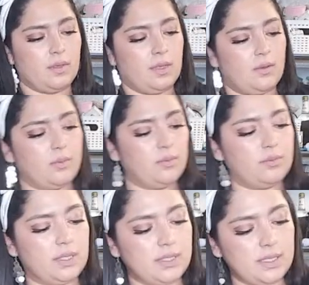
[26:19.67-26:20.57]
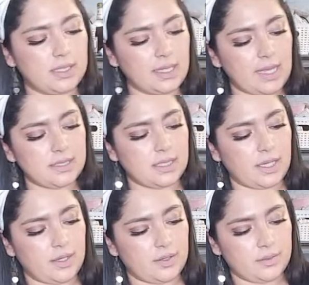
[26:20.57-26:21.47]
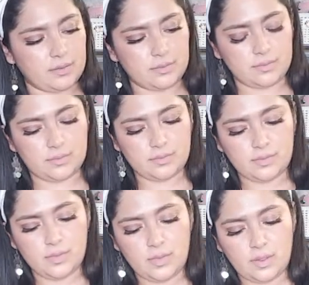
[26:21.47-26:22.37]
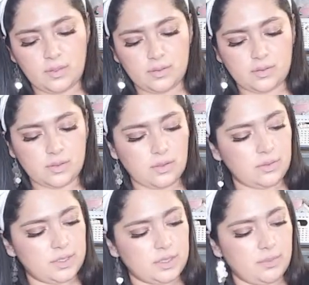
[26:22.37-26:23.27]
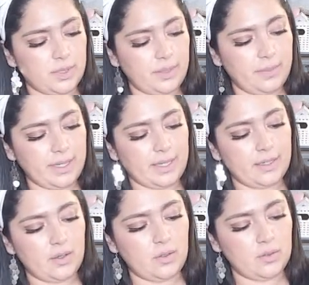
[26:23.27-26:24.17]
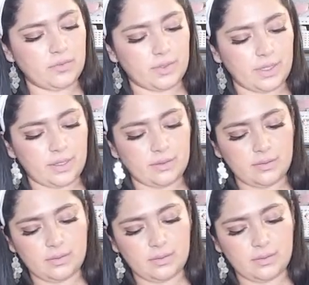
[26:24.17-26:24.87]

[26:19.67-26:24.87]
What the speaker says: And this is the last layer. So we're gonna put a banana all over again.